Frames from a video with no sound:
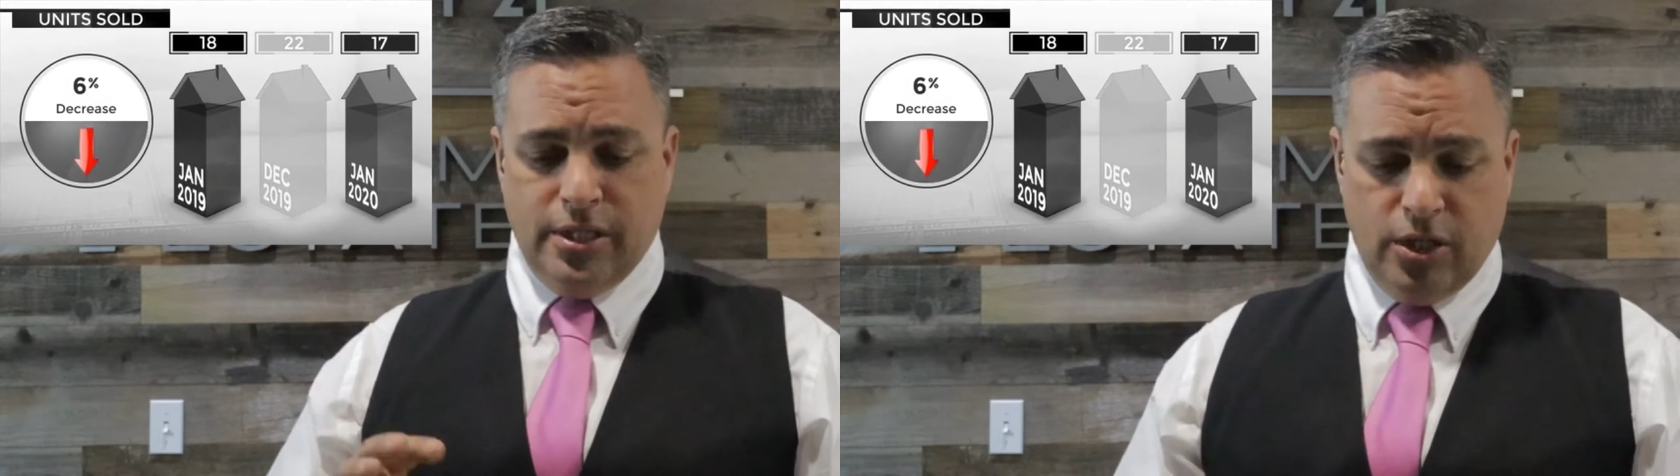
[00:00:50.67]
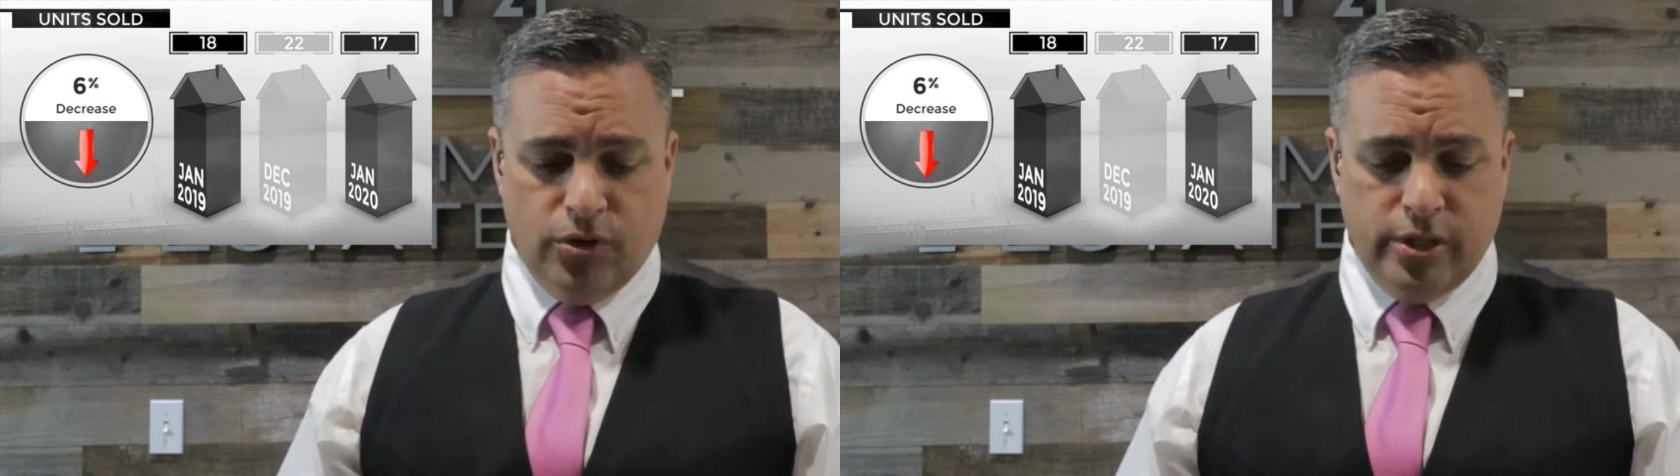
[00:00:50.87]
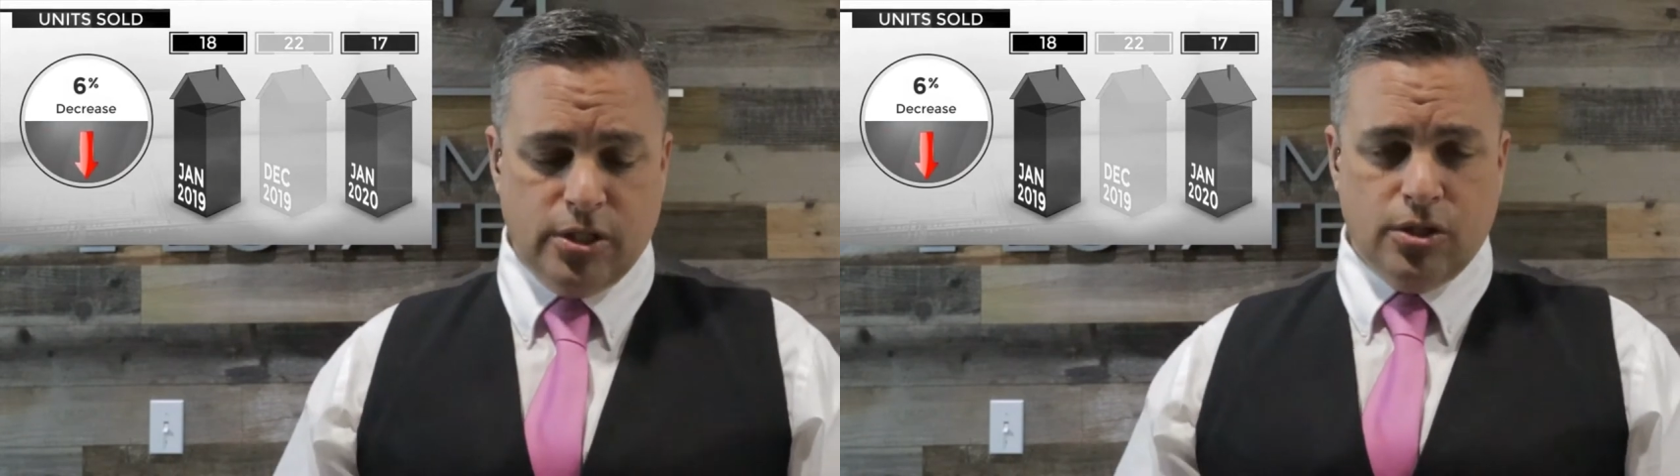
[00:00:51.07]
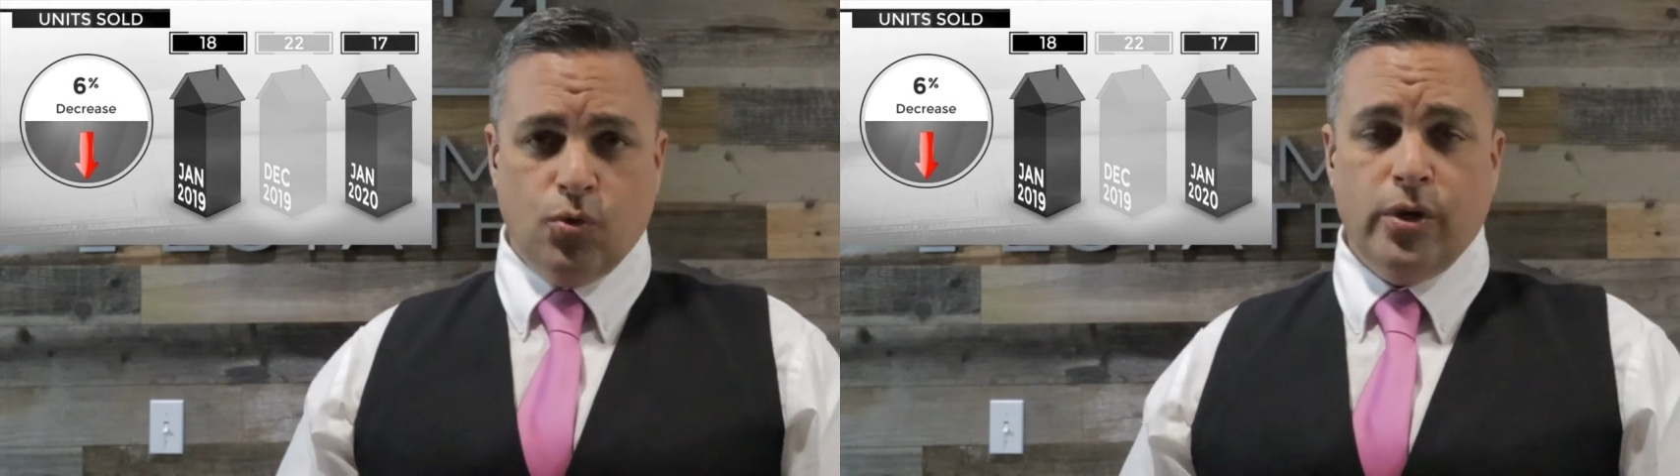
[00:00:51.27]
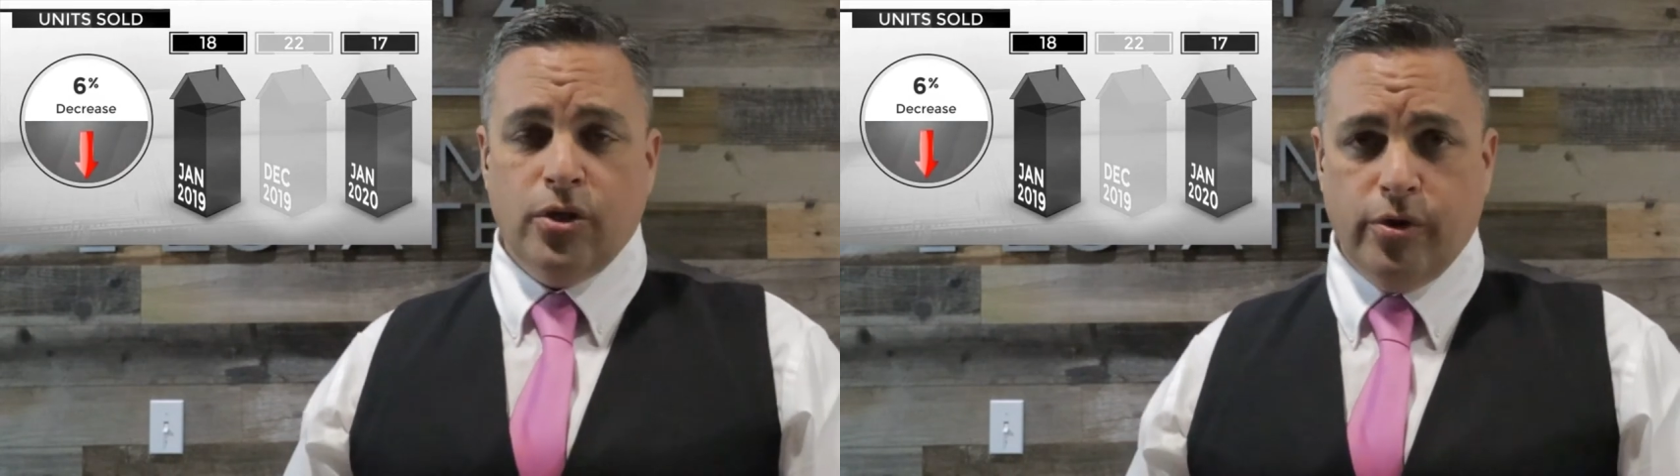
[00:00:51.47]
decreased
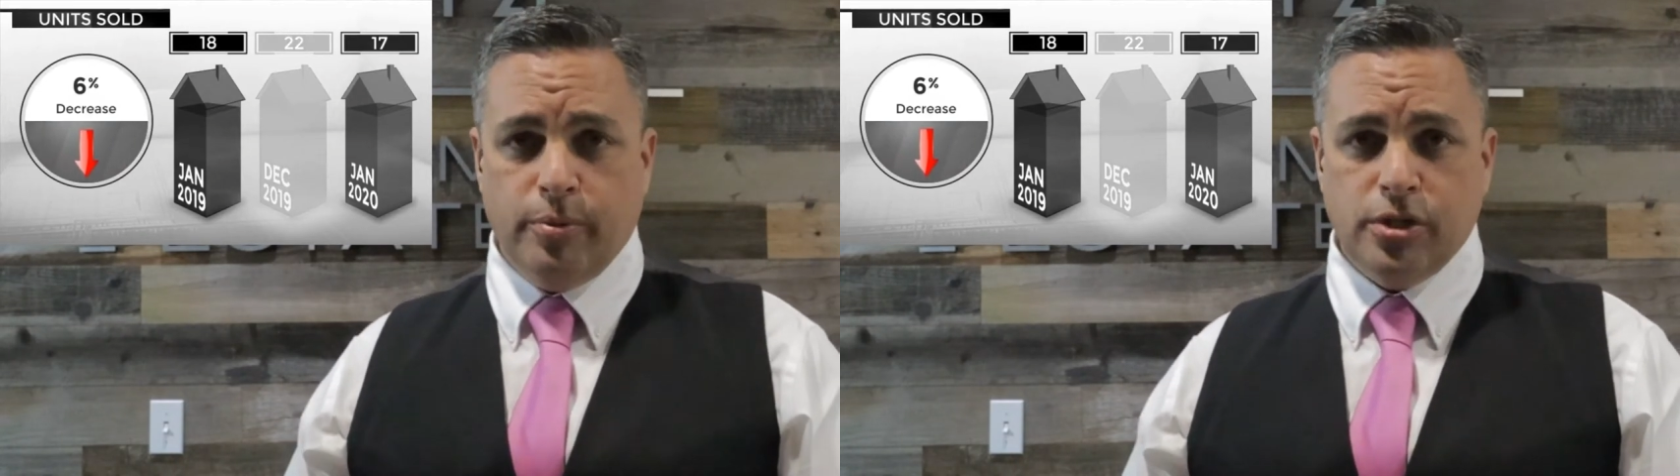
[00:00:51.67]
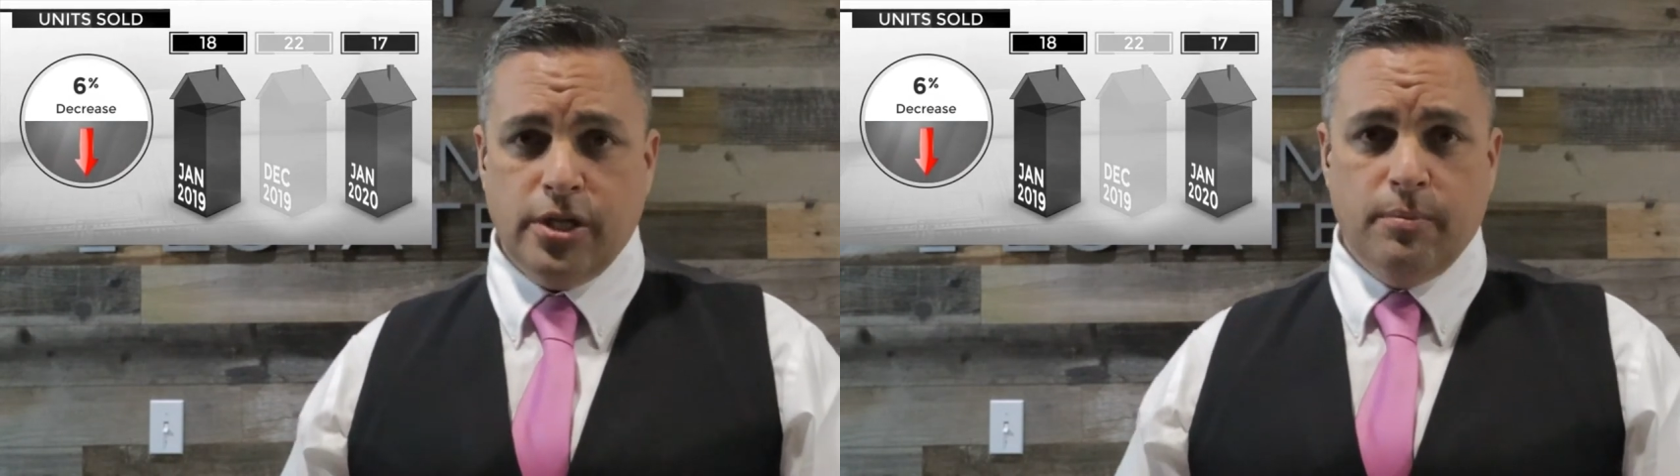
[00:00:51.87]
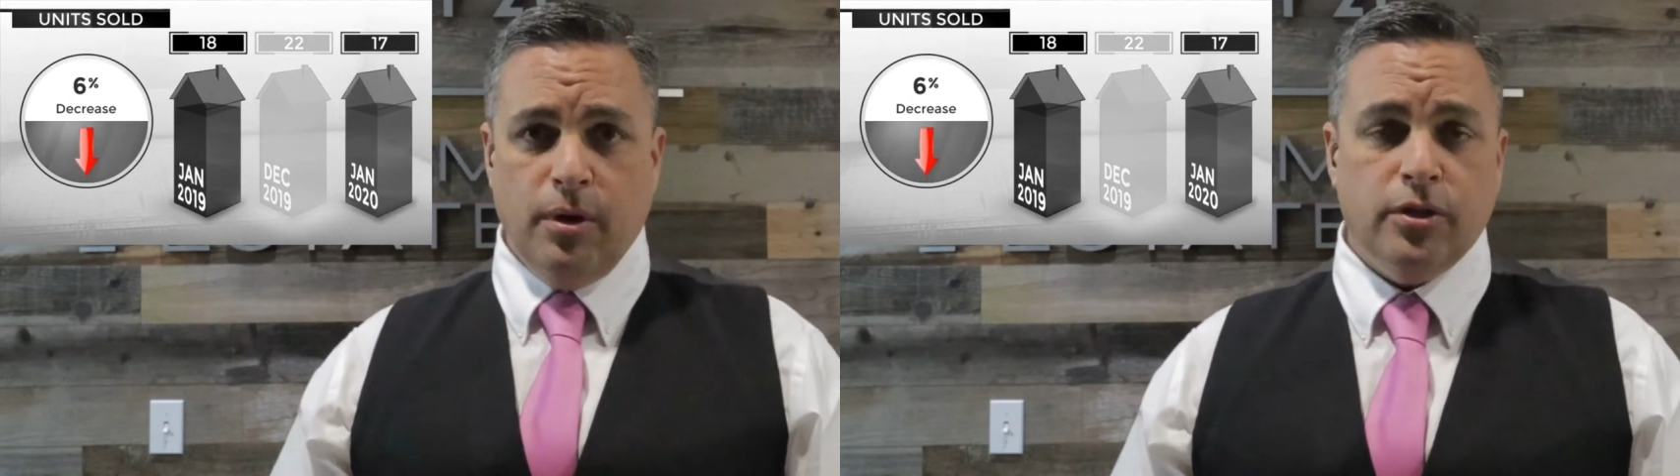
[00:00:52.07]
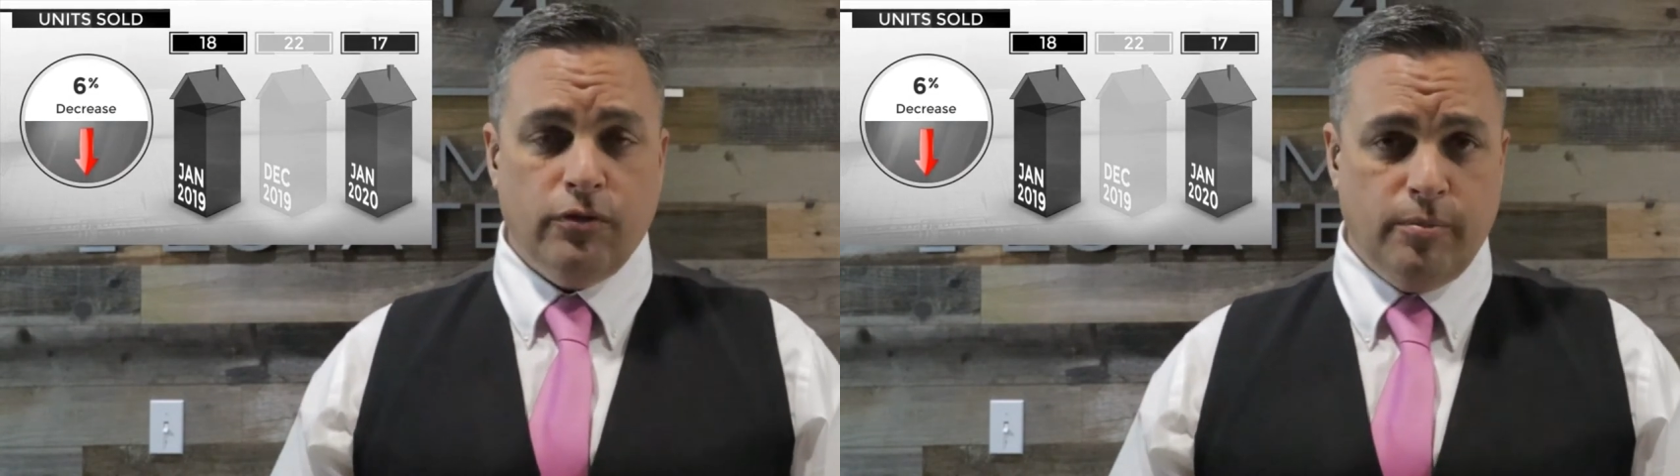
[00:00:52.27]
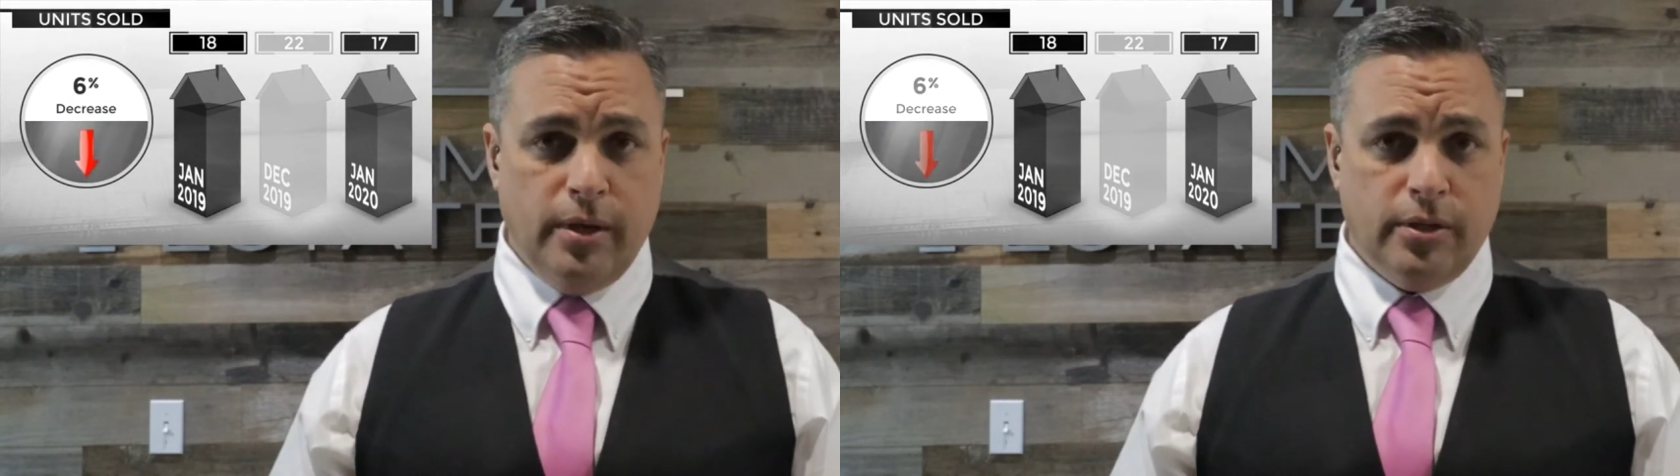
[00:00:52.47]
twenty-three percent month
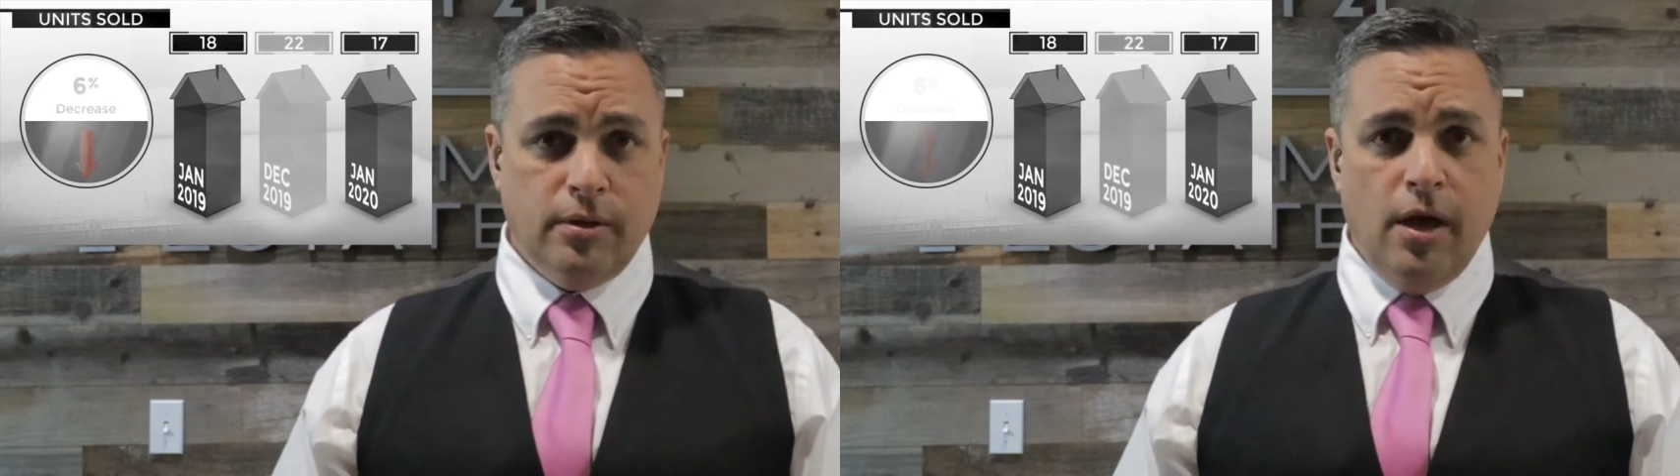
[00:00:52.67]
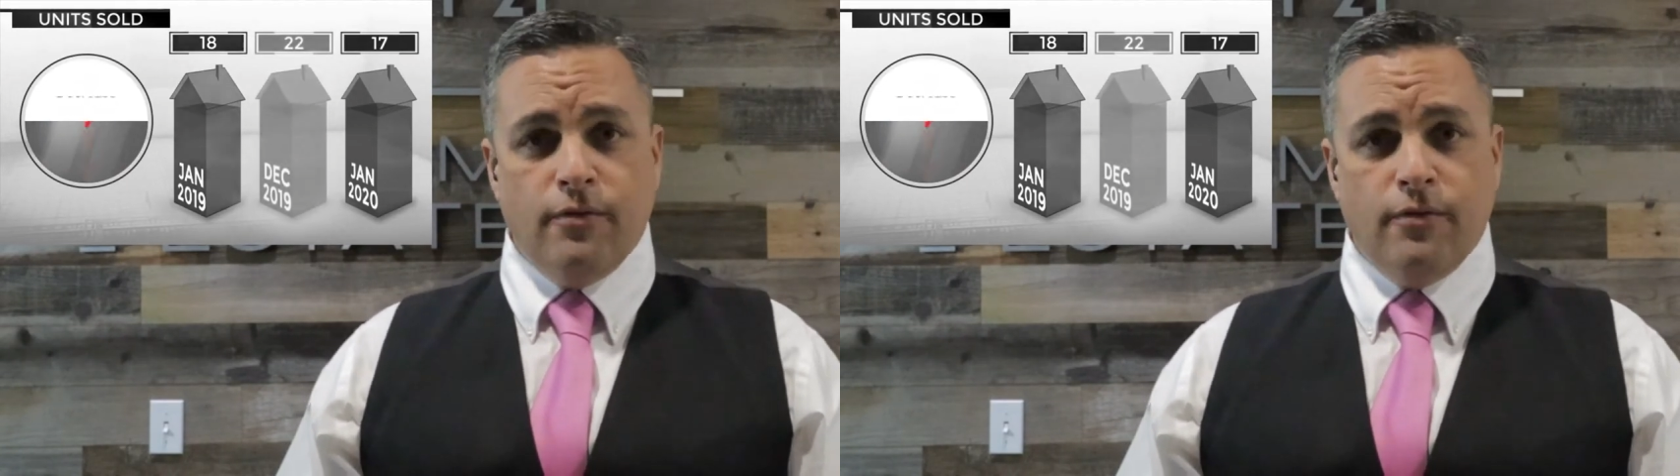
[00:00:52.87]
over month.